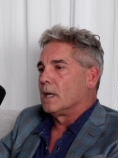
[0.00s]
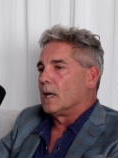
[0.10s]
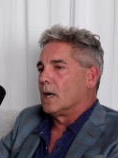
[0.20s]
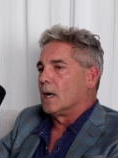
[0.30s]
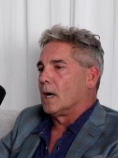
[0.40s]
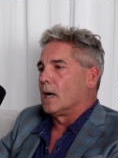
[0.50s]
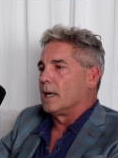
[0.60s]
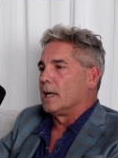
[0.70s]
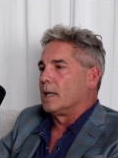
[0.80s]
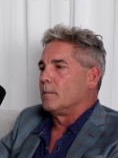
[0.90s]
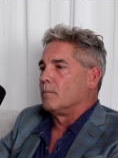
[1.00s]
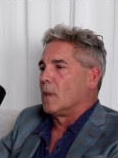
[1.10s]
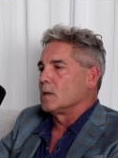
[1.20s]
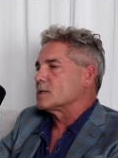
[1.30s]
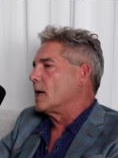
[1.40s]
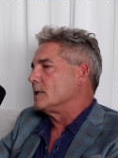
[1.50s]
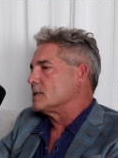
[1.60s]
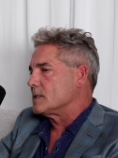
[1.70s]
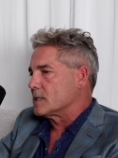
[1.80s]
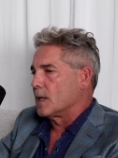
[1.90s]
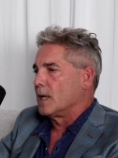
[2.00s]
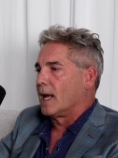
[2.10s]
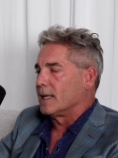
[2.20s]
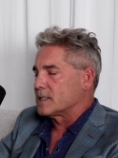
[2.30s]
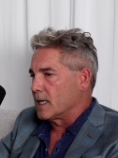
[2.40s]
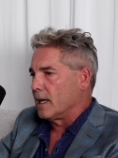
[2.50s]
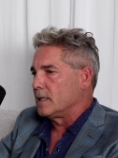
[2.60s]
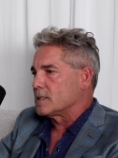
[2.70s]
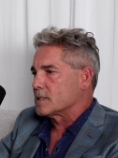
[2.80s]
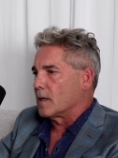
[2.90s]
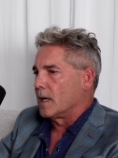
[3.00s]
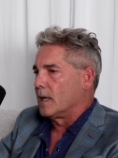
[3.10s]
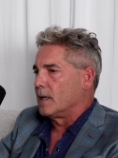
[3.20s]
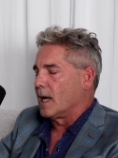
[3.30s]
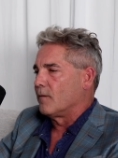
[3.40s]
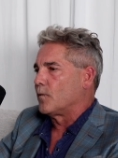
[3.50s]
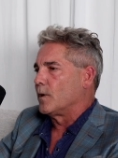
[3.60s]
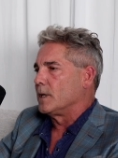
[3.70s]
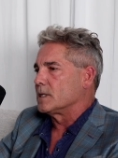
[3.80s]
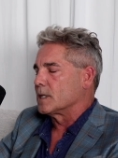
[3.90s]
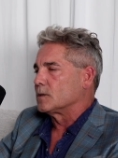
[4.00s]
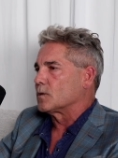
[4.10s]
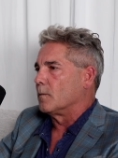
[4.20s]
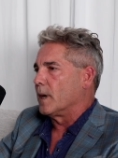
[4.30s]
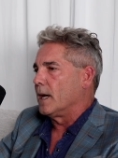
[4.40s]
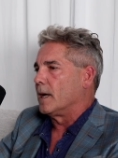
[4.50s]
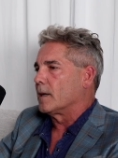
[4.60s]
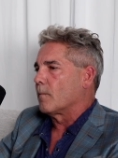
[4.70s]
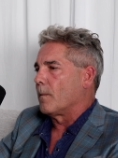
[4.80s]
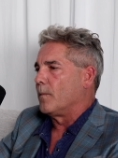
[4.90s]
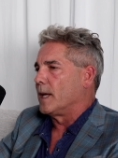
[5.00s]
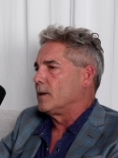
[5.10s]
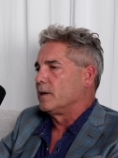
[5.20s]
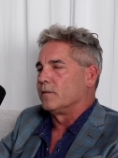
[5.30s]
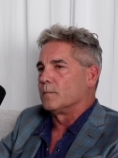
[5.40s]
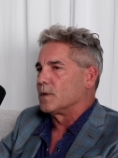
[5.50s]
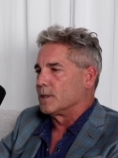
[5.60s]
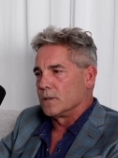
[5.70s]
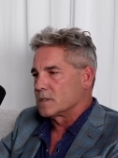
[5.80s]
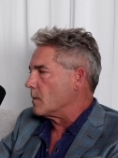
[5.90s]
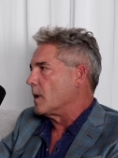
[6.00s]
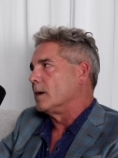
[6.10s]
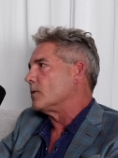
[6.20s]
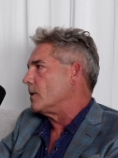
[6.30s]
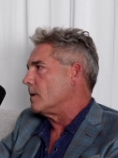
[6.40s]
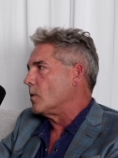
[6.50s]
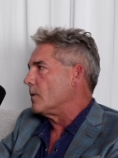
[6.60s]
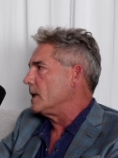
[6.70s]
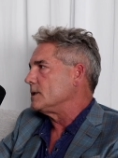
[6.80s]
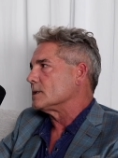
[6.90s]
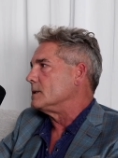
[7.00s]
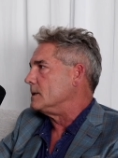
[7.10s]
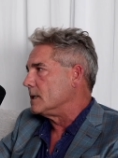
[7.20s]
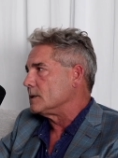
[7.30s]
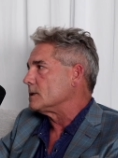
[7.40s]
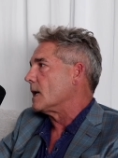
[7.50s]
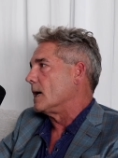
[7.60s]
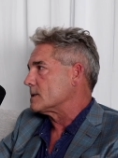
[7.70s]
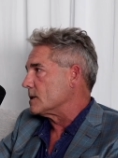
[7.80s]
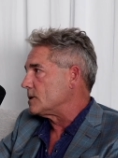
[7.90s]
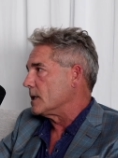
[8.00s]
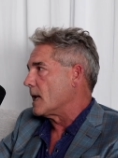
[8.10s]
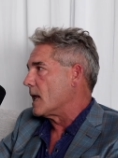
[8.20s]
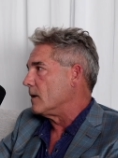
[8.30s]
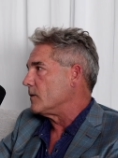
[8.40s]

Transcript: And in most cases in the United States and every central bank, they don't even produce the paper anymore. They just digitize the shit out of it.